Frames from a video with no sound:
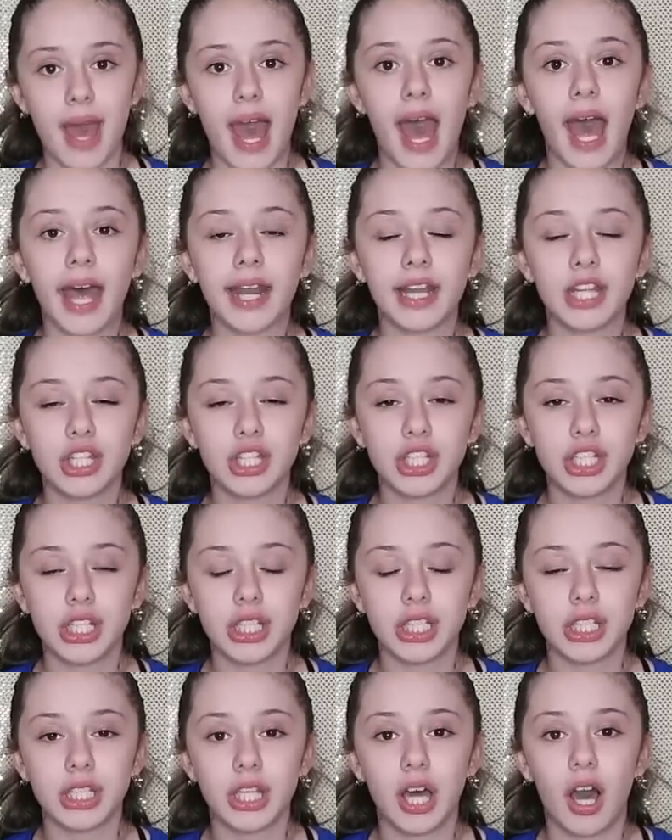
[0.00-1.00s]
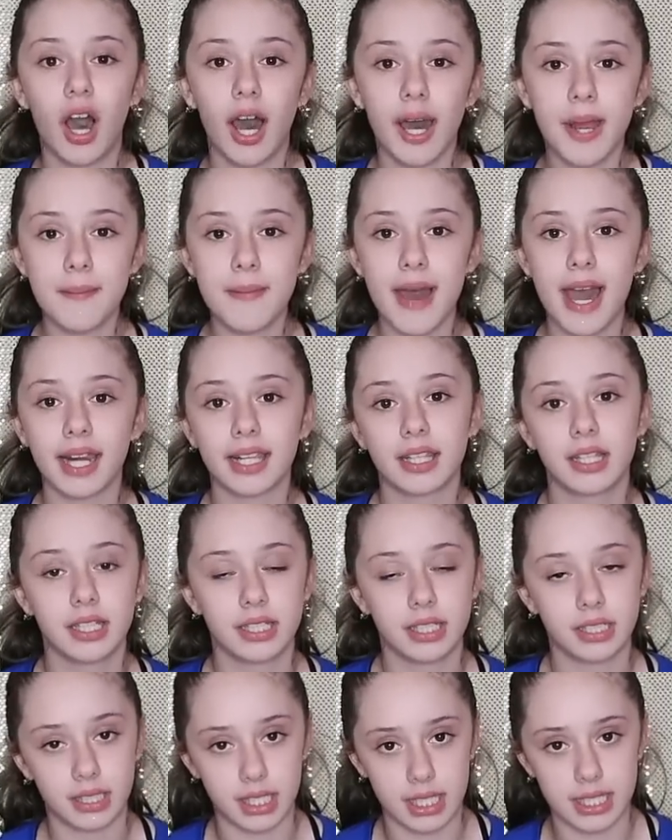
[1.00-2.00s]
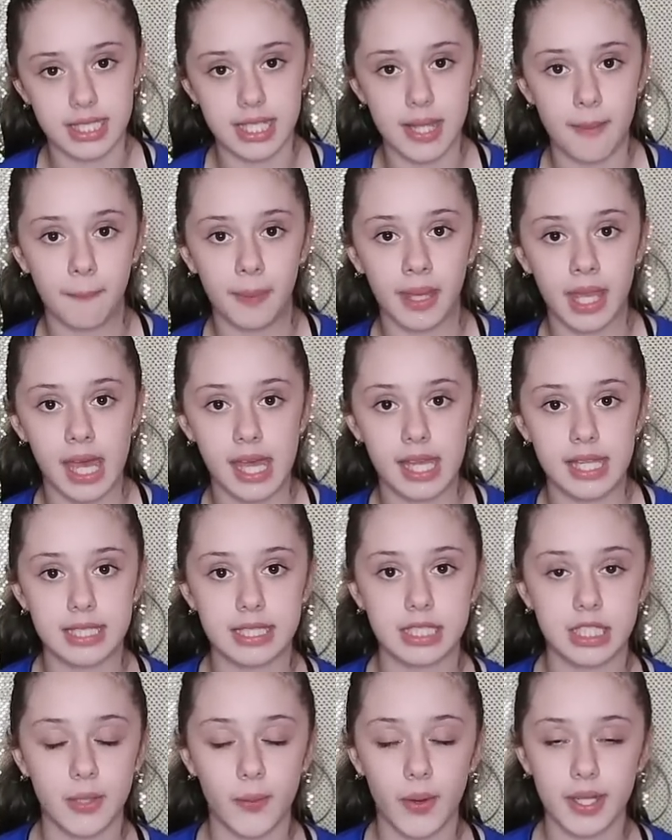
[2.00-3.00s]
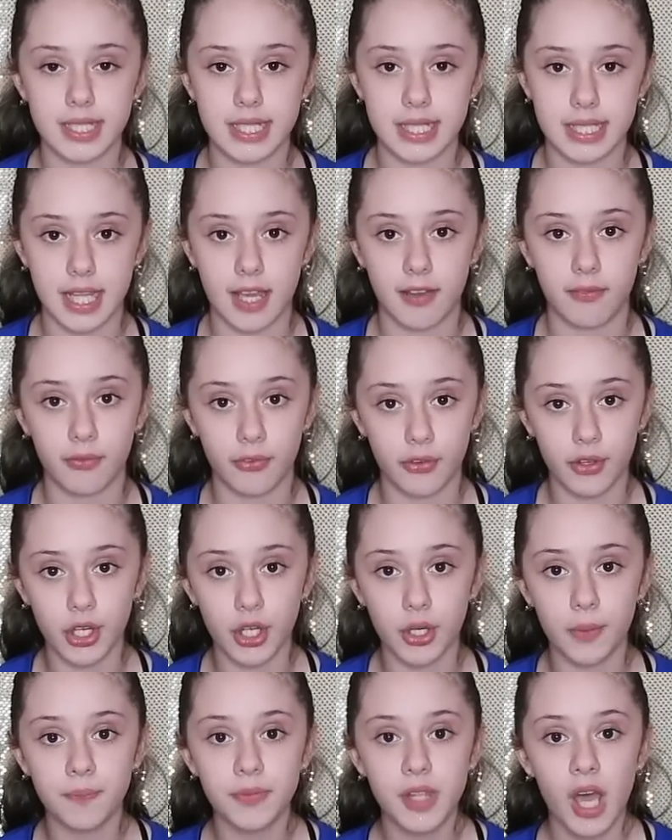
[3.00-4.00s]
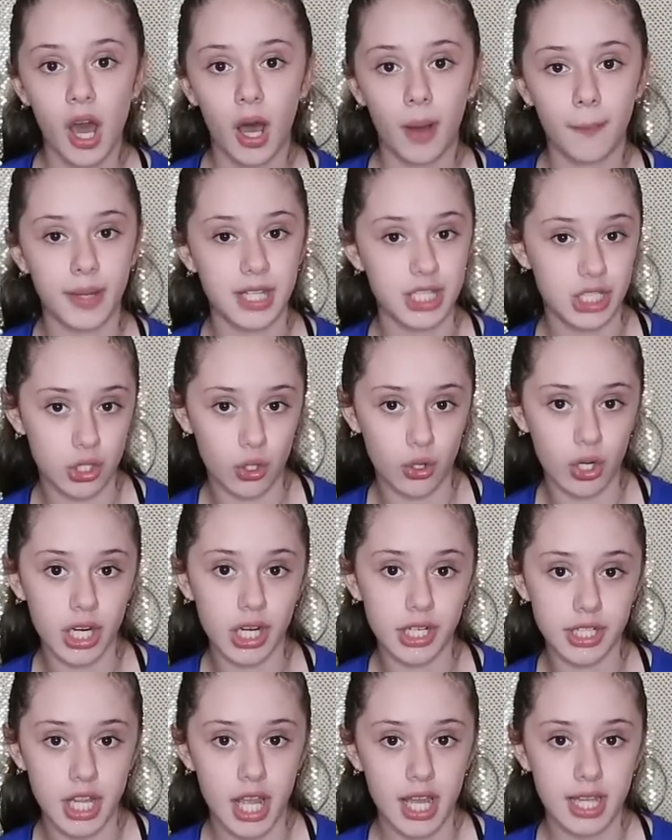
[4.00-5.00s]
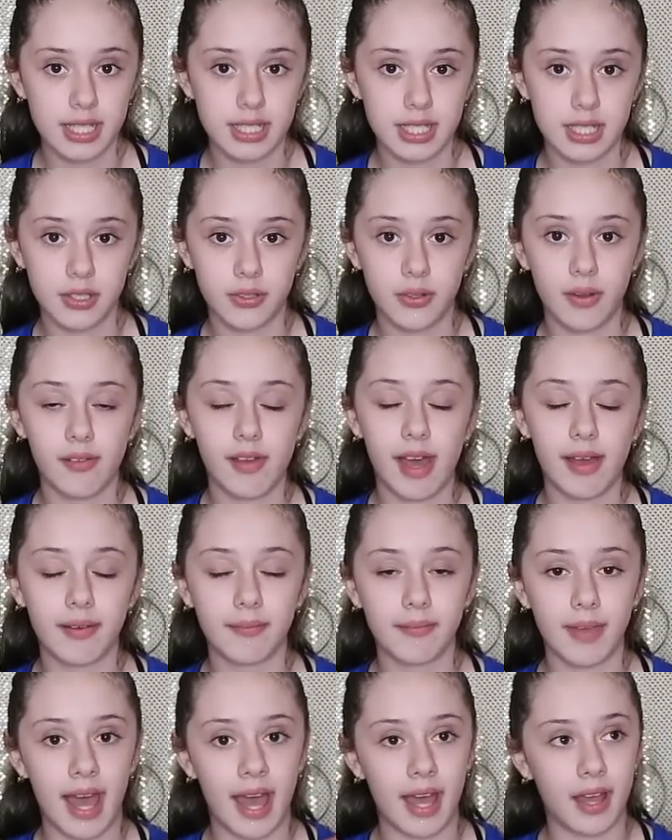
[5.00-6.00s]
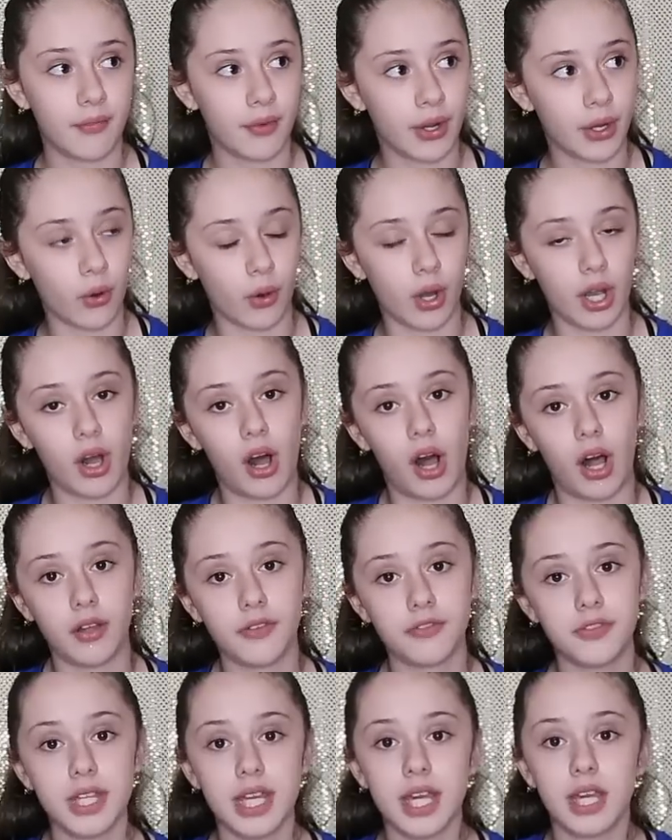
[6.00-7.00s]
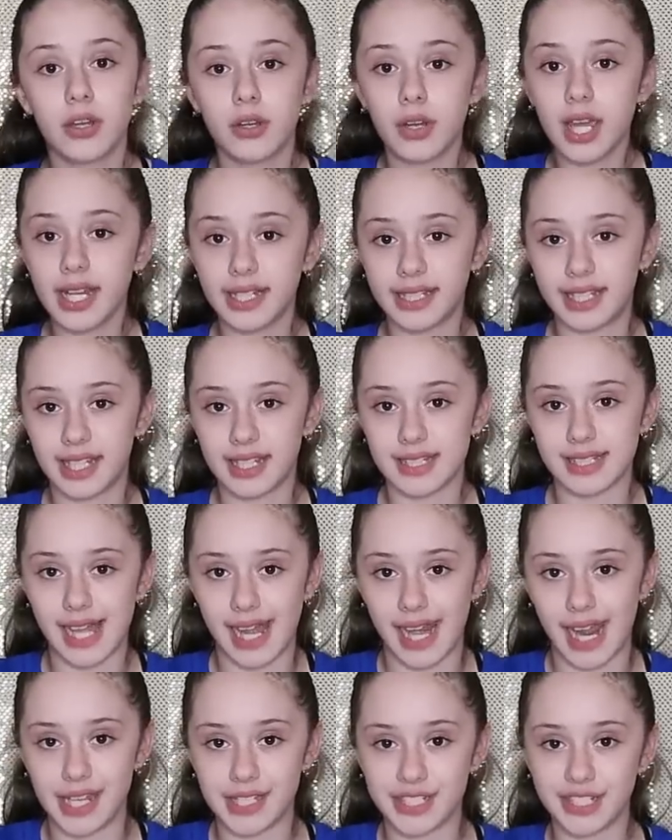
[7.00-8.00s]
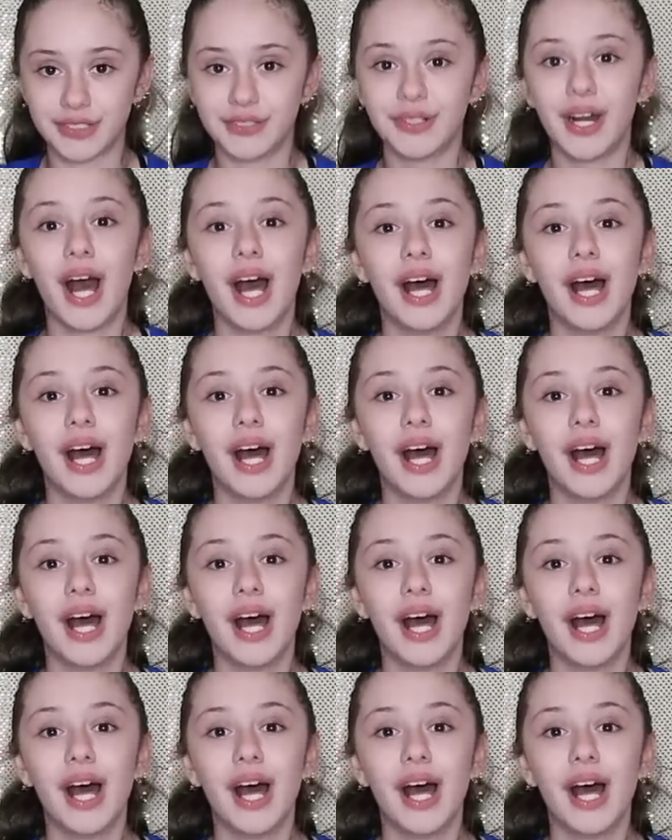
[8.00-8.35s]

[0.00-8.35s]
bad, she automatically deletes it because she wants to save room on my storage to record all the great things that I do.